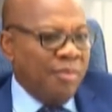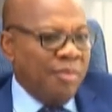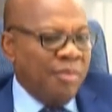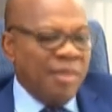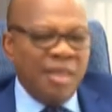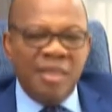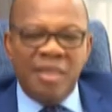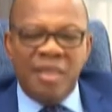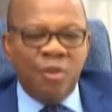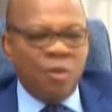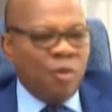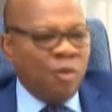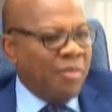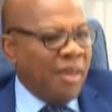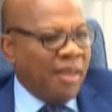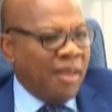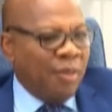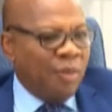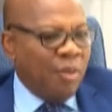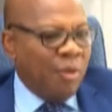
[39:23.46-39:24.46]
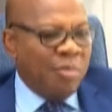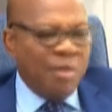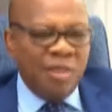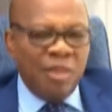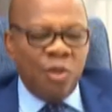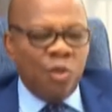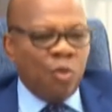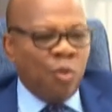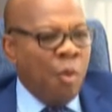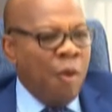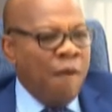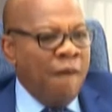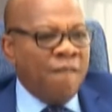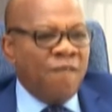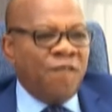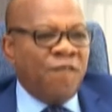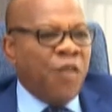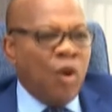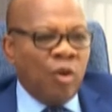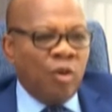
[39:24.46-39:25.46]
He needs to back it up. He needs to
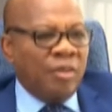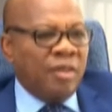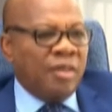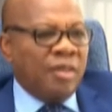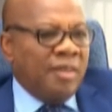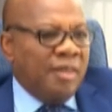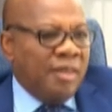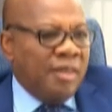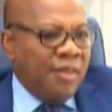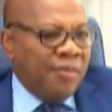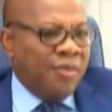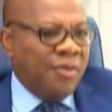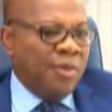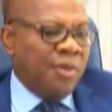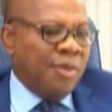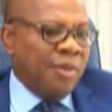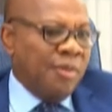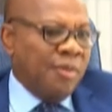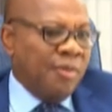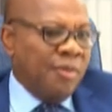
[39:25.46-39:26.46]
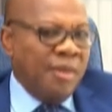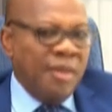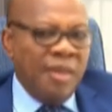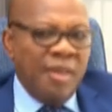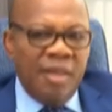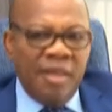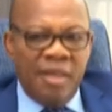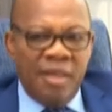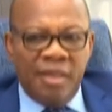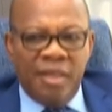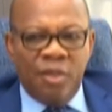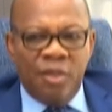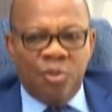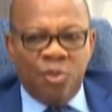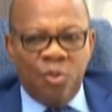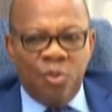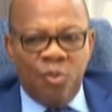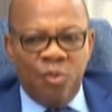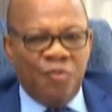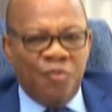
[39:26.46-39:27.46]
fund the EFCC. He needs
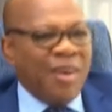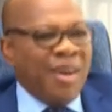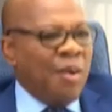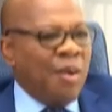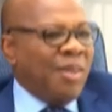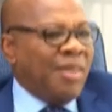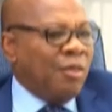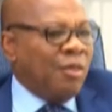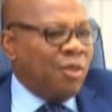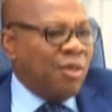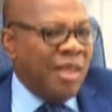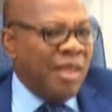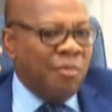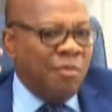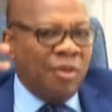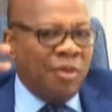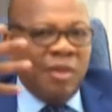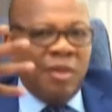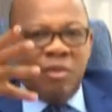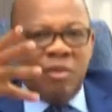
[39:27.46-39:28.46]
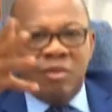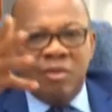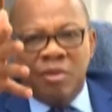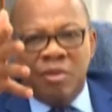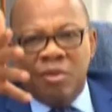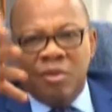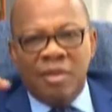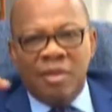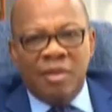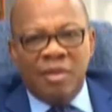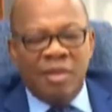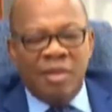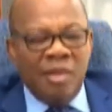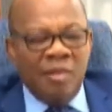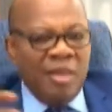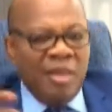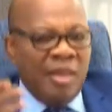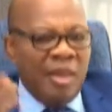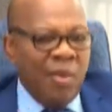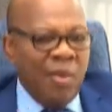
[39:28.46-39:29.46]
to forget when you see them in the
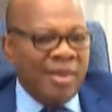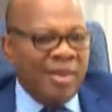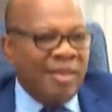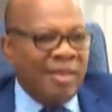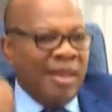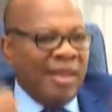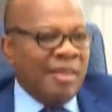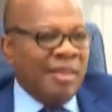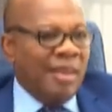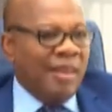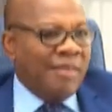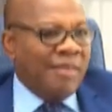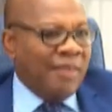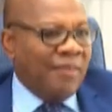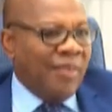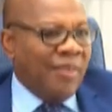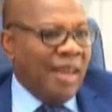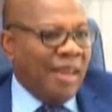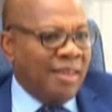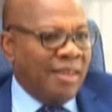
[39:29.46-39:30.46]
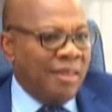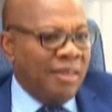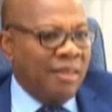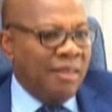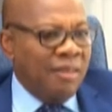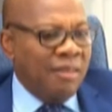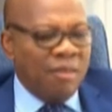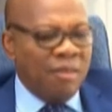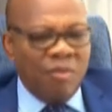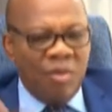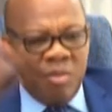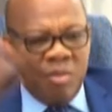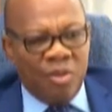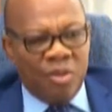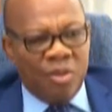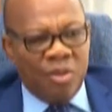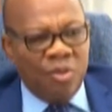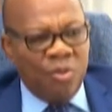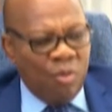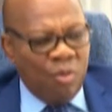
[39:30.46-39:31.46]
media wearing that their red flag. It's
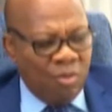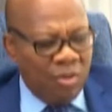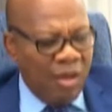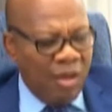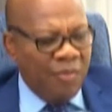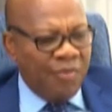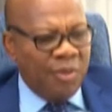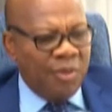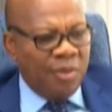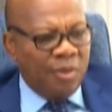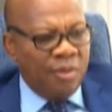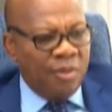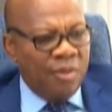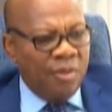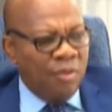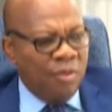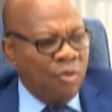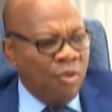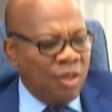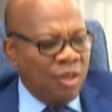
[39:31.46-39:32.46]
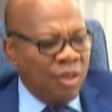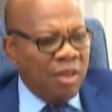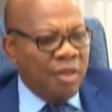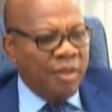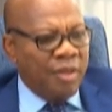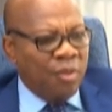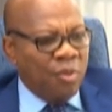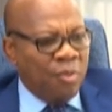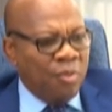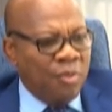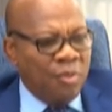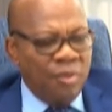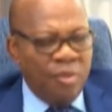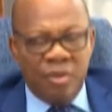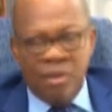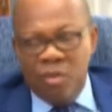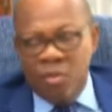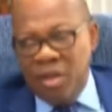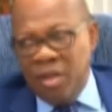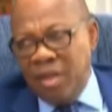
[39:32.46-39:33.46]
rubbish. Go to the offices. No generator.
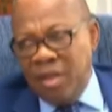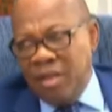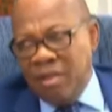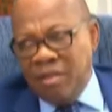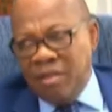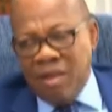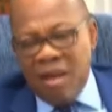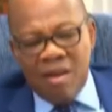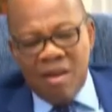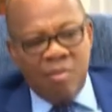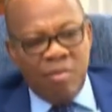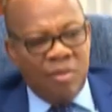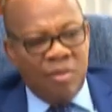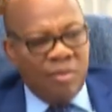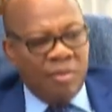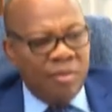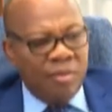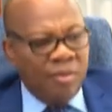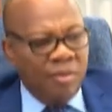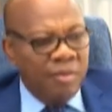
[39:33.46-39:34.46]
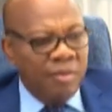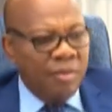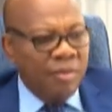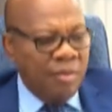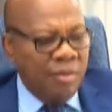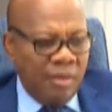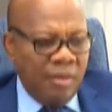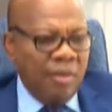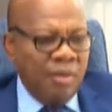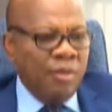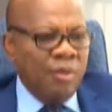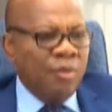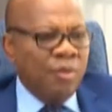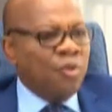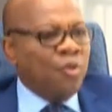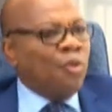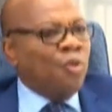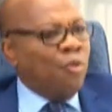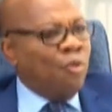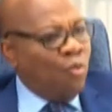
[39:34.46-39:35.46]
The one here is terrible. Mm.
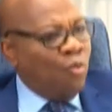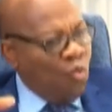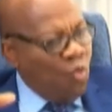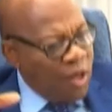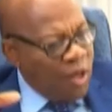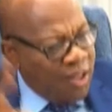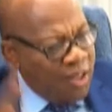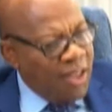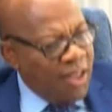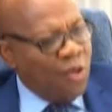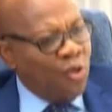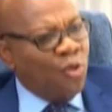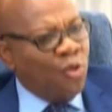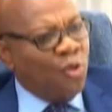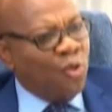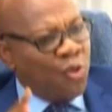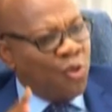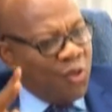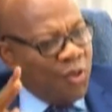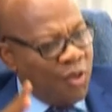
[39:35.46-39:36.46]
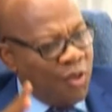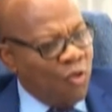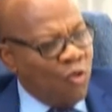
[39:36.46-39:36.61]
So we need to see.